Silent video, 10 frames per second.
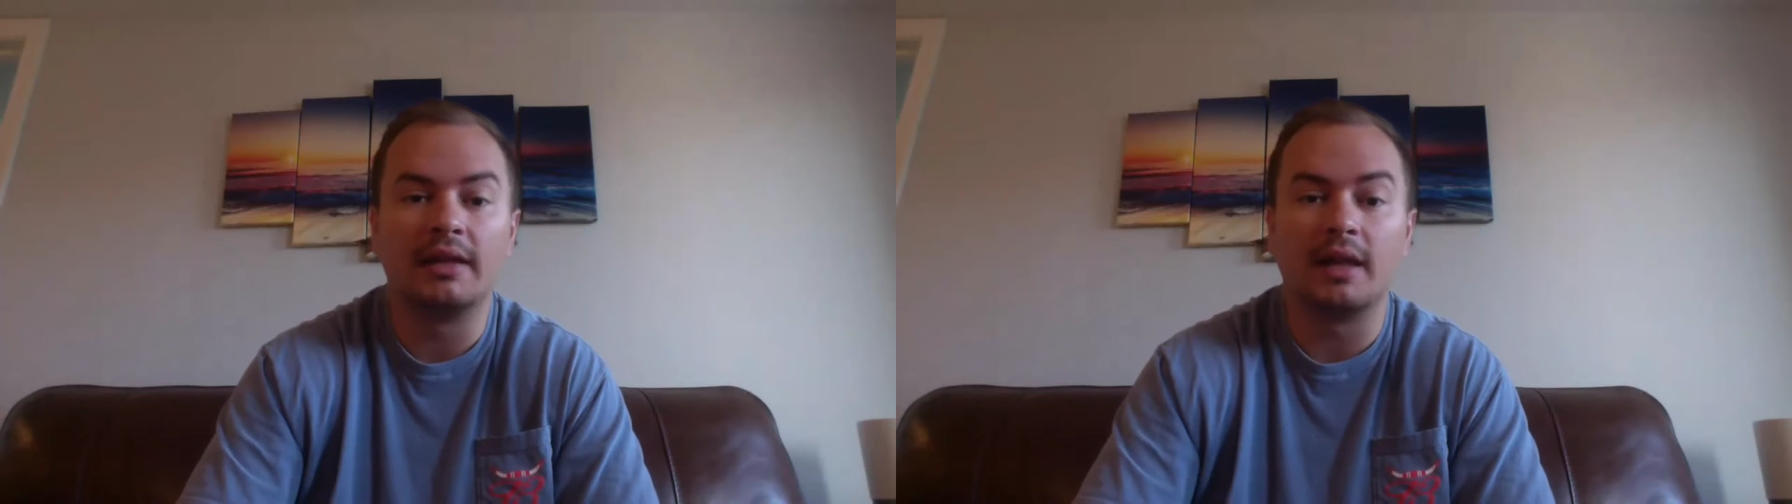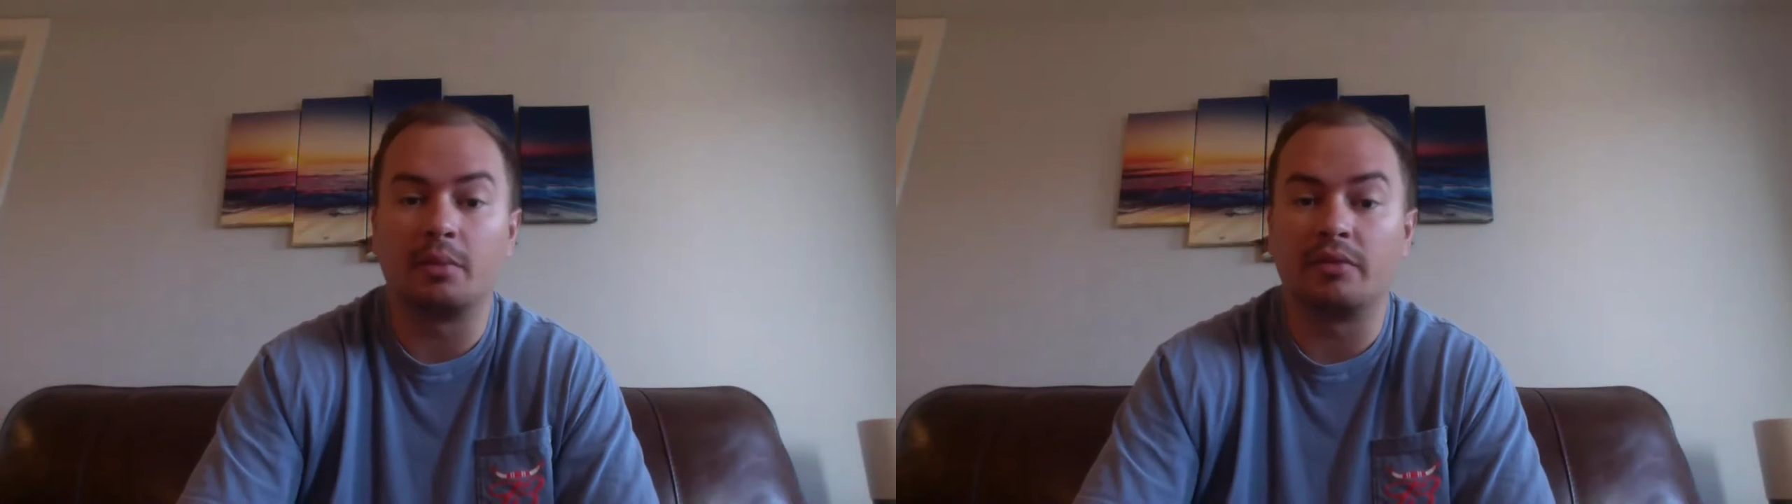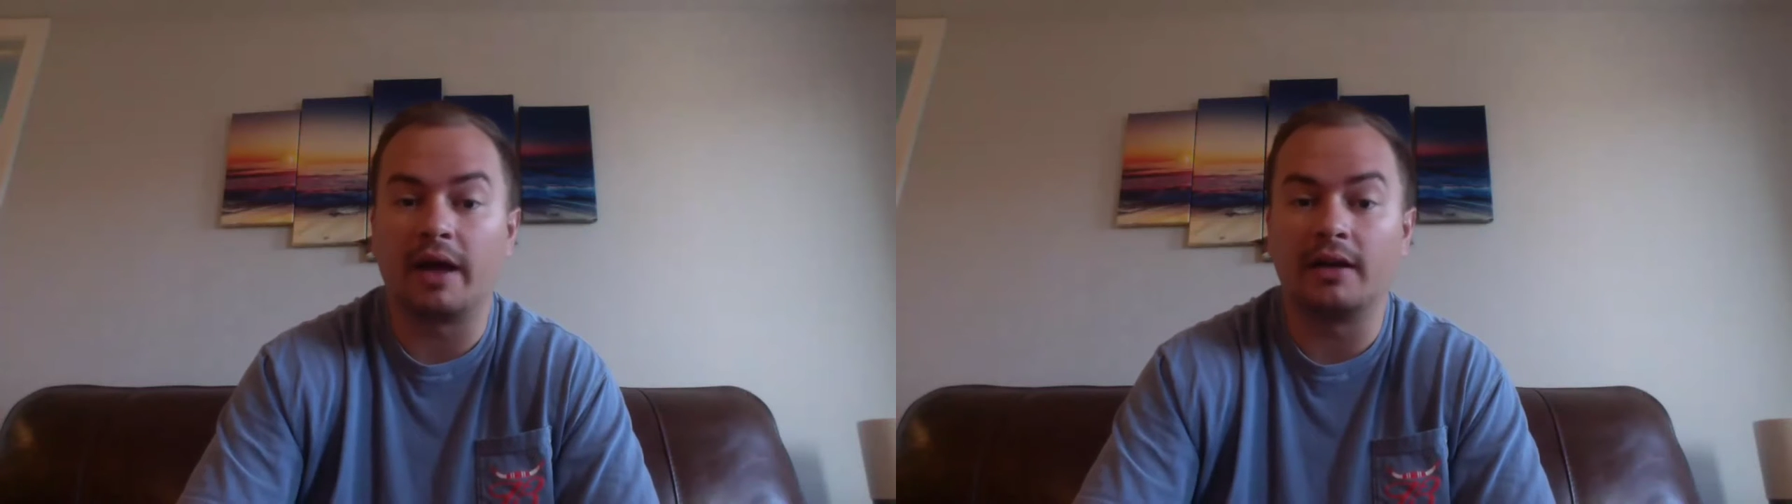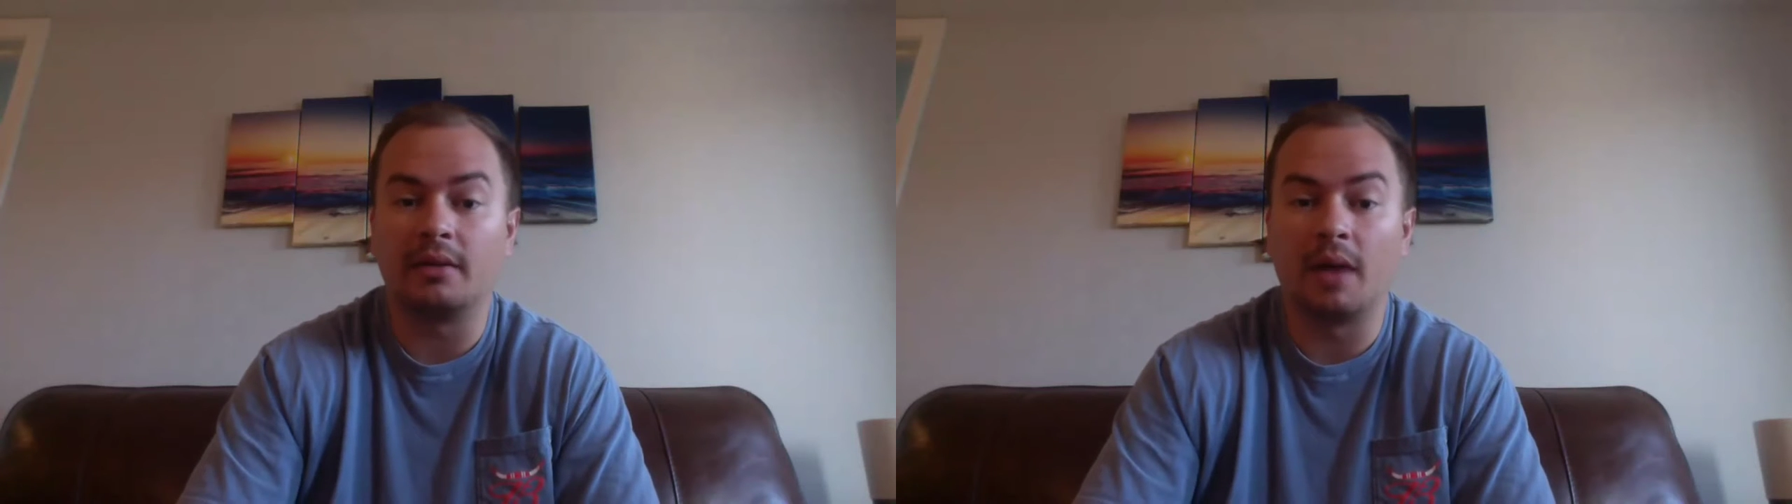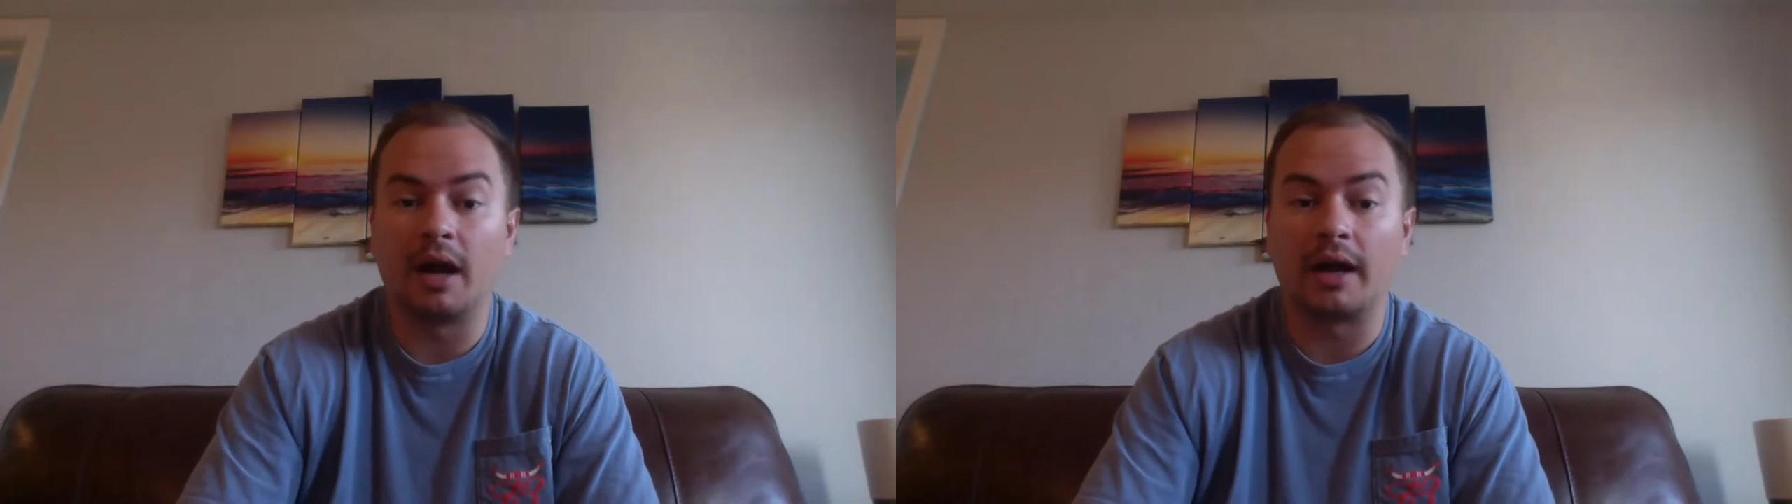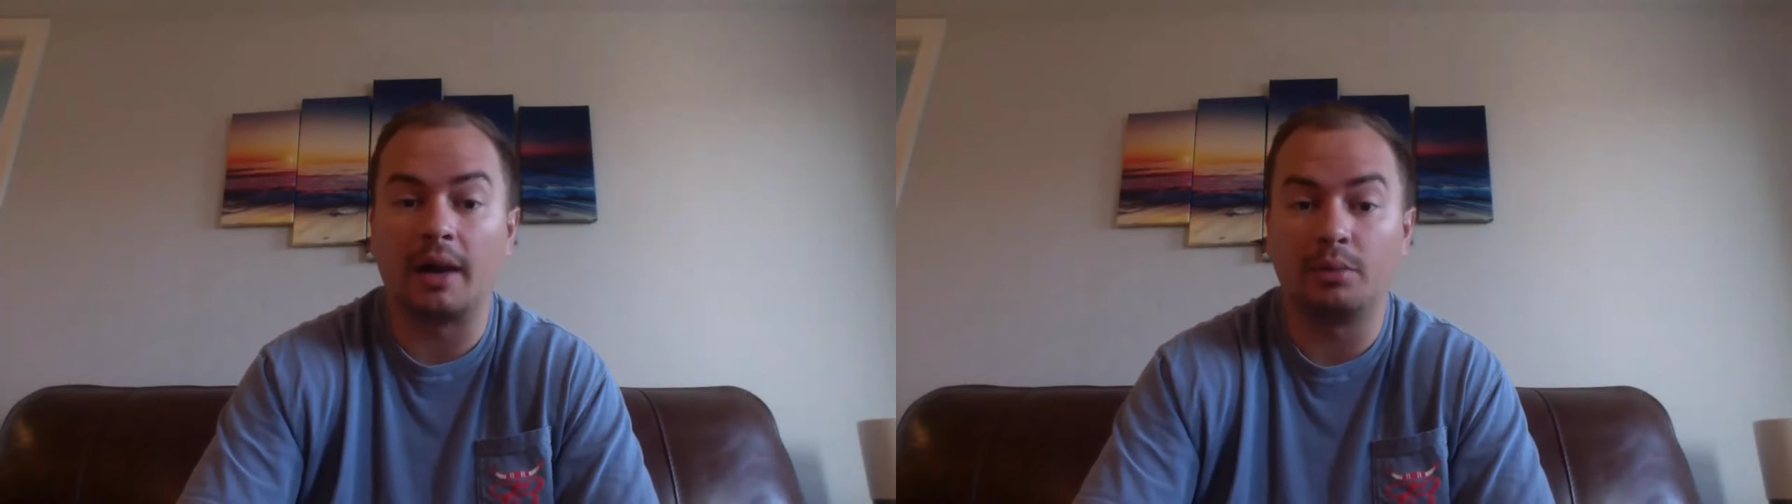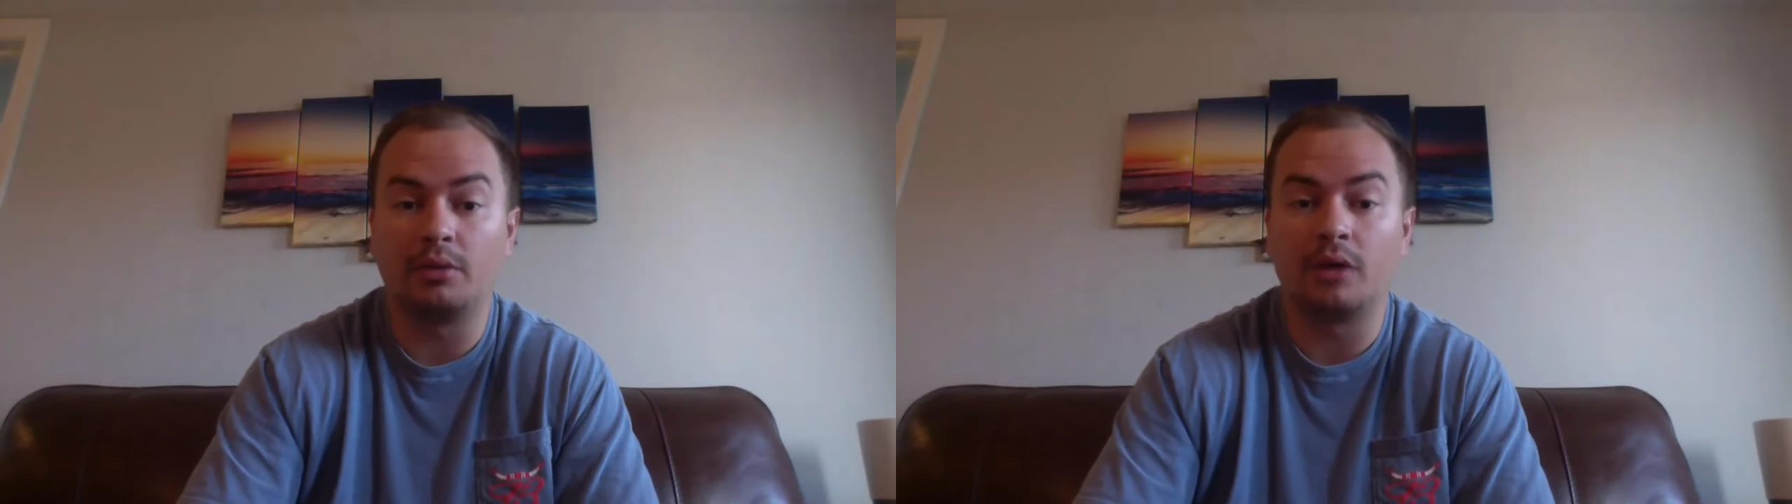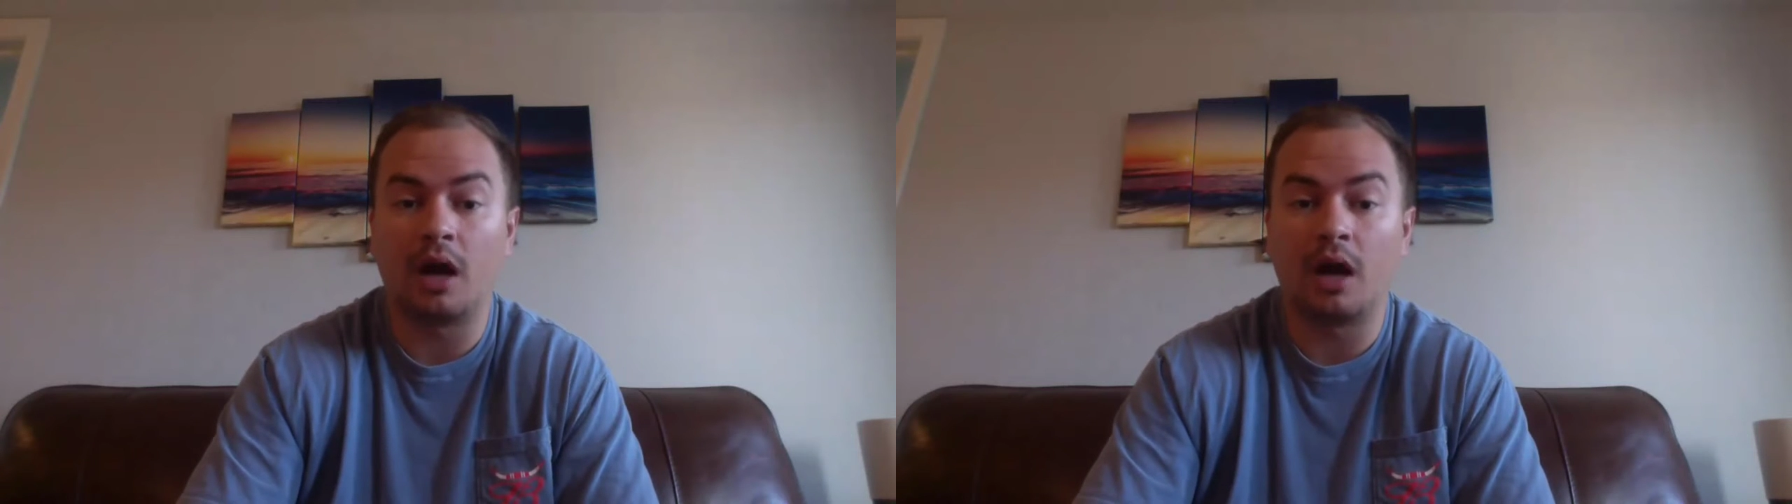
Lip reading: They provided them a couple